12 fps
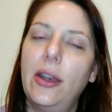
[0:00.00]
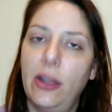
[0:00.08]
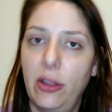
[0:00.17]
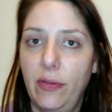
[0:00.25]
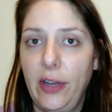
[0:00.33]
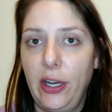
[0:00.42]

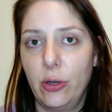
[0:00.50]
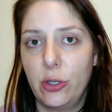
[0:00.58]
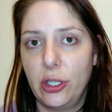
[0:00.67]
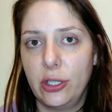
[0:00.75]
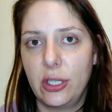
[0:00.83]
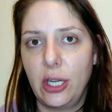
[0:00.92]
Another video
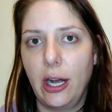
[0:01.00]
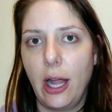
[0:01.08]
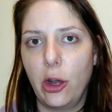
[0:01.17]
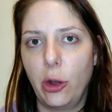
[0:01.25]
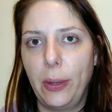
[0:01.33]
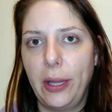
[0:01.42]
should start
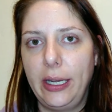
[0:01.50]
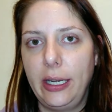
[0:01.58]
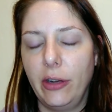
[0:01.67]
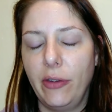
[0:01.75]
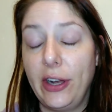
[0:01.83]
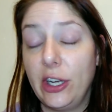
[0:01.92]
autoplaying
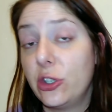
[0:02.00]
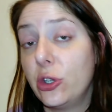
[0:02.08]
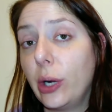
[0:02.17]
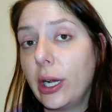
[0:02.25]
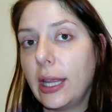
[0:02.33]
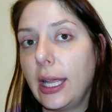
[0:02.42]
here very
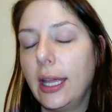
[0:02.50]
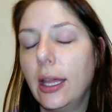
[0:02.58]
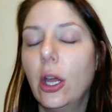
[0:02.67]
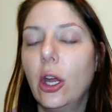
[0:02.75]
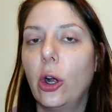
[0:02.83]
shortly,